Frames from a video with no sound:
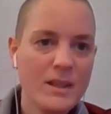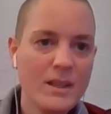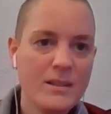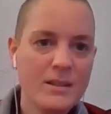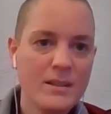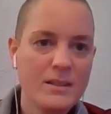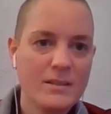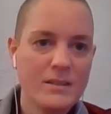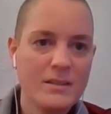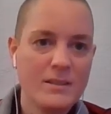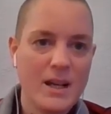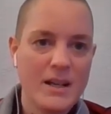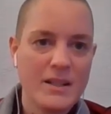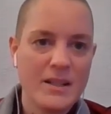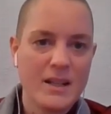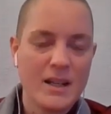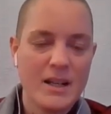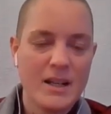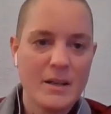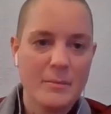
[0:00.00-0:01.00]
This is
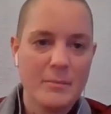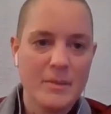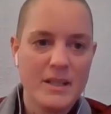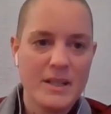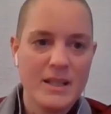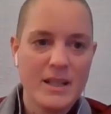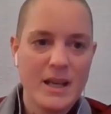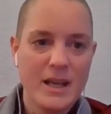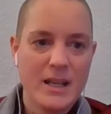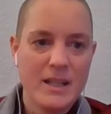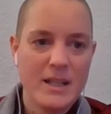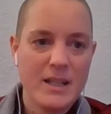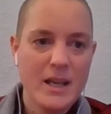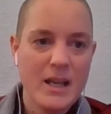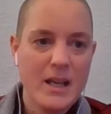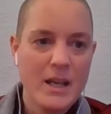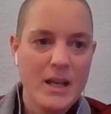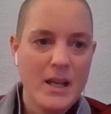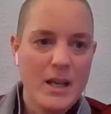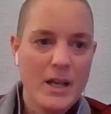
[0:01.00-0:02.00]
Khandaka number 10,
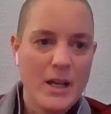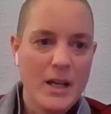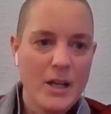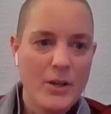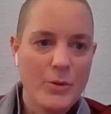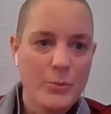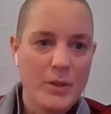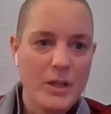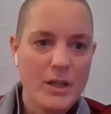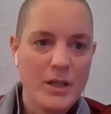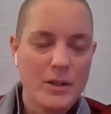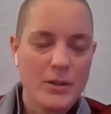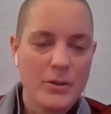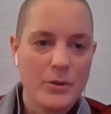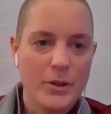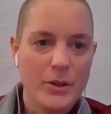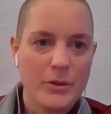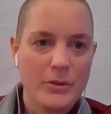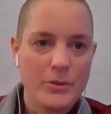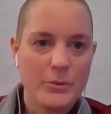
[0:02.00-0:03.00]
and we are
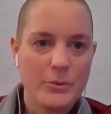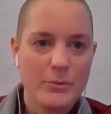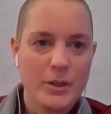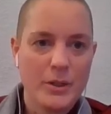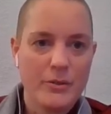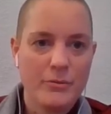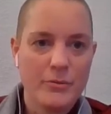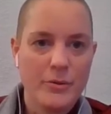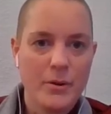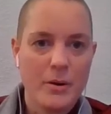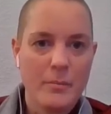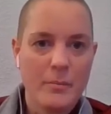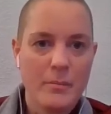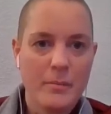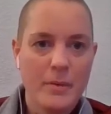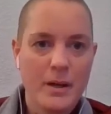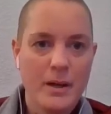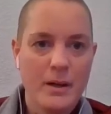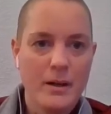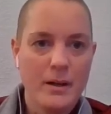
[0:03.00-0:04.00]
going to read from
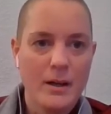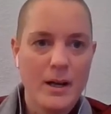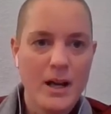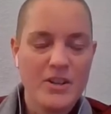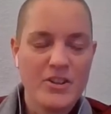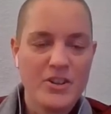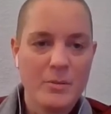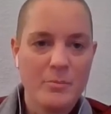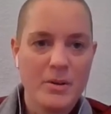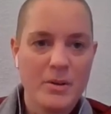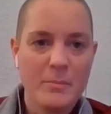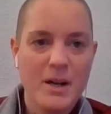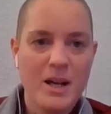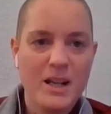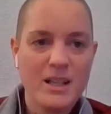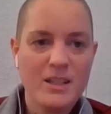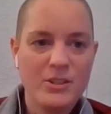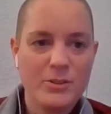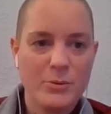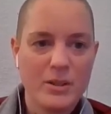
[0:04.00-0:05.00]
Ajahn
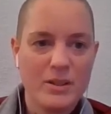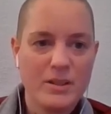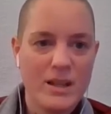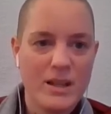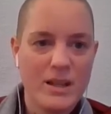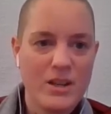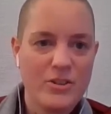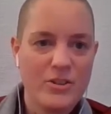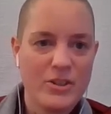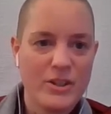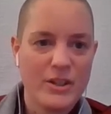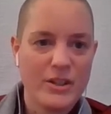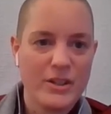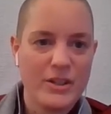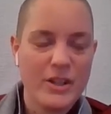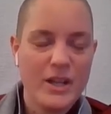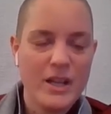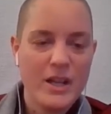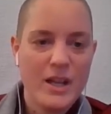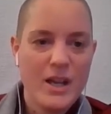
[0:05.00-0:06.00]
Brahmali's translation.
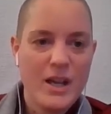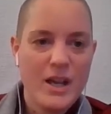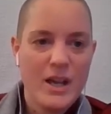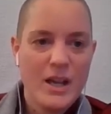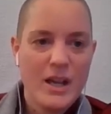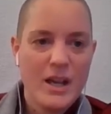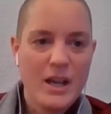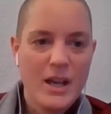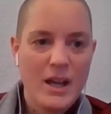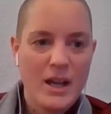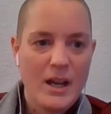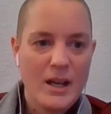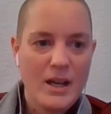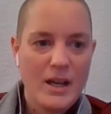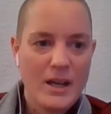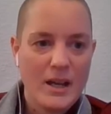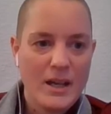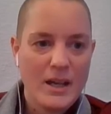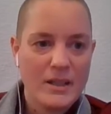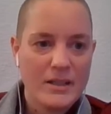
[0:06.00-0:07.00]

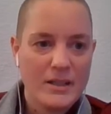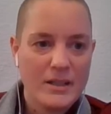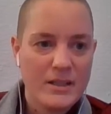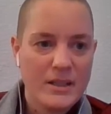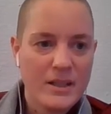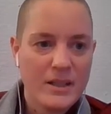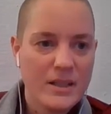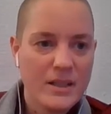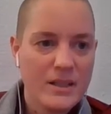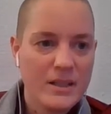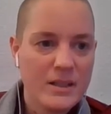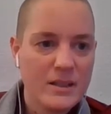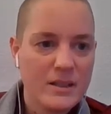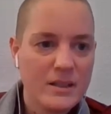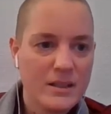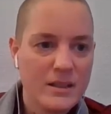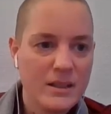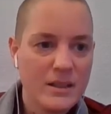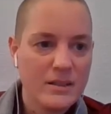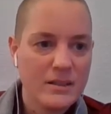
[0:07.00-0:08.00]
And
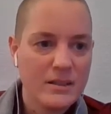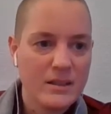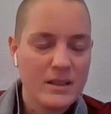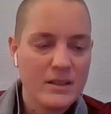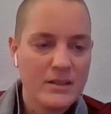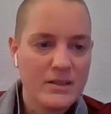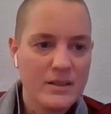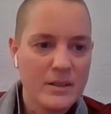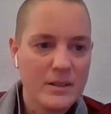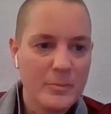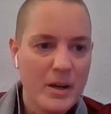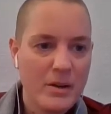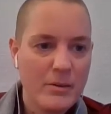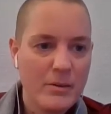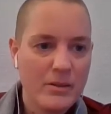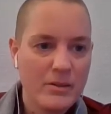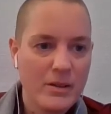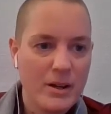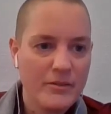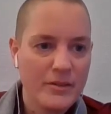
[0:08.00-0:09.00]
this is the
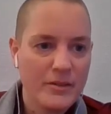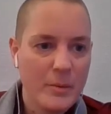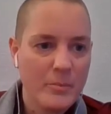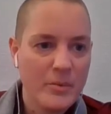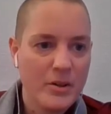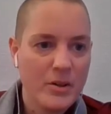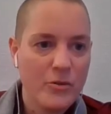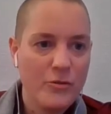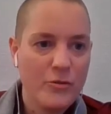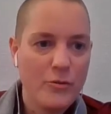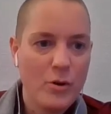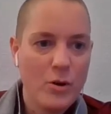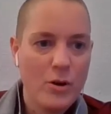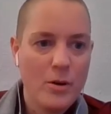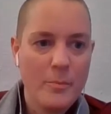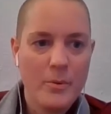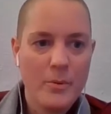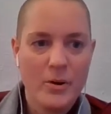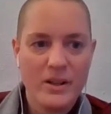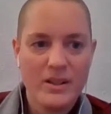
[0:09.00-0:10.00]
paragraph number
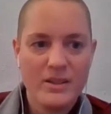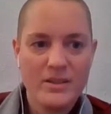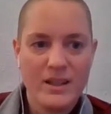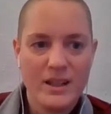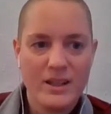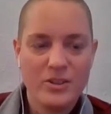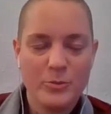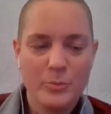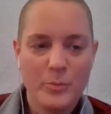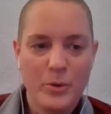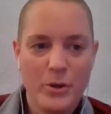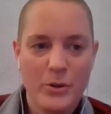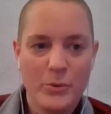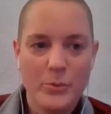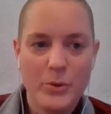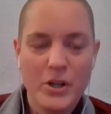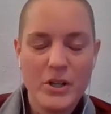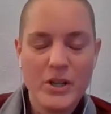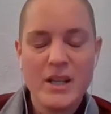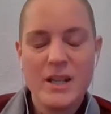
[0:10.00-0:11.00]

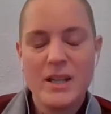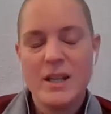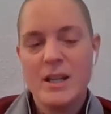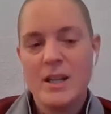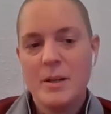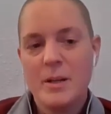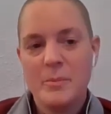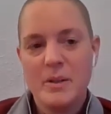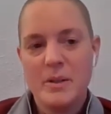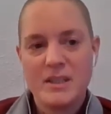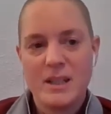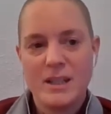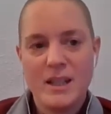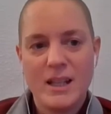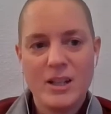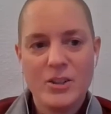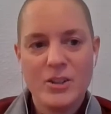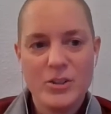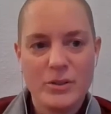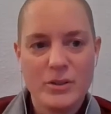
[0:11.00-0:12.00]
4.6.1, but the
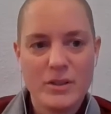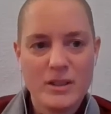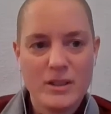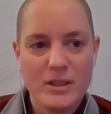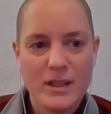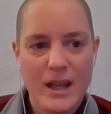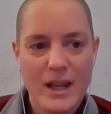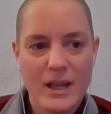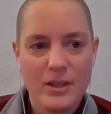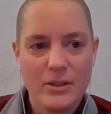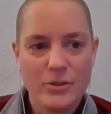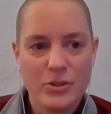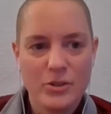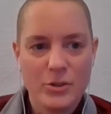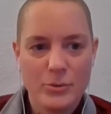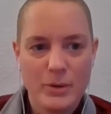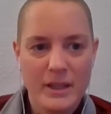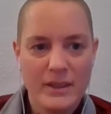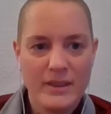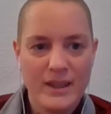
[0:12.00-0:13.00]
link should take you
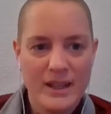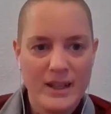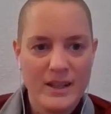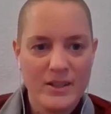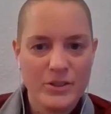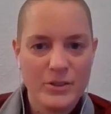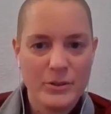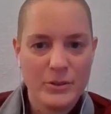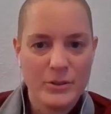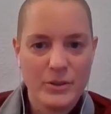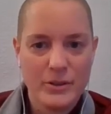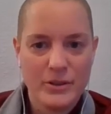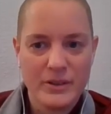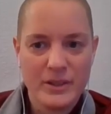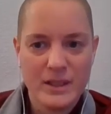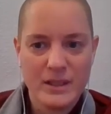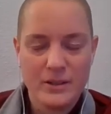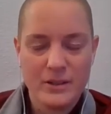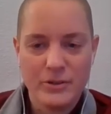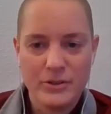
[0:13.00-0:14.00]
straight there, so you don't
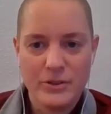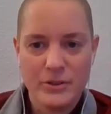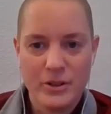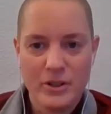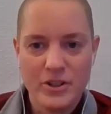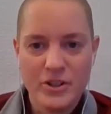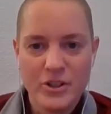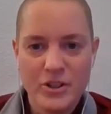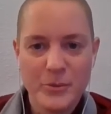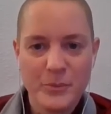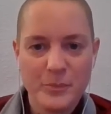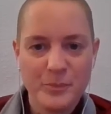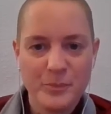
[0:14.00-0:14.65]
need to search.